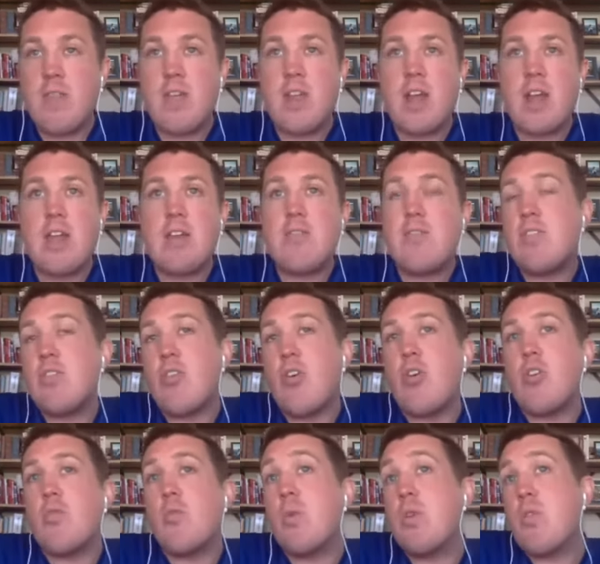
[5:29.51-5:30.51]
And then I even
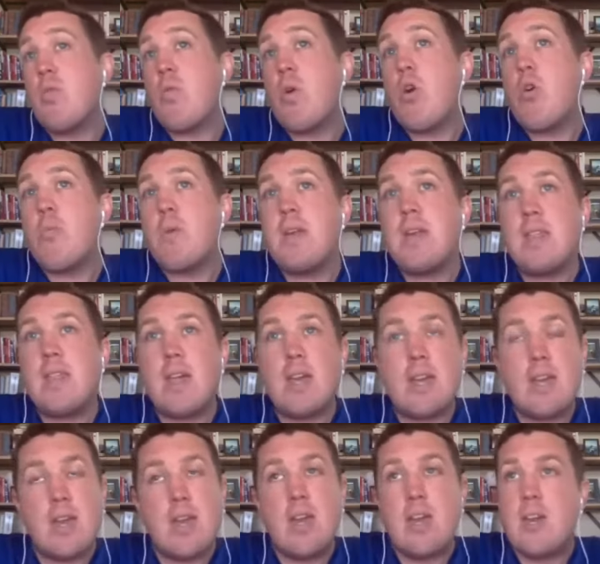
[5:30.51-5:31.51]
thought with Iwobi,
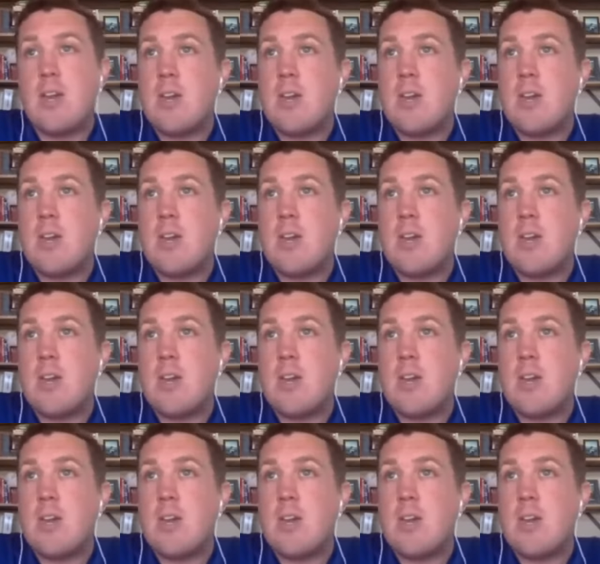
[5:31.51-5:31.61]
like,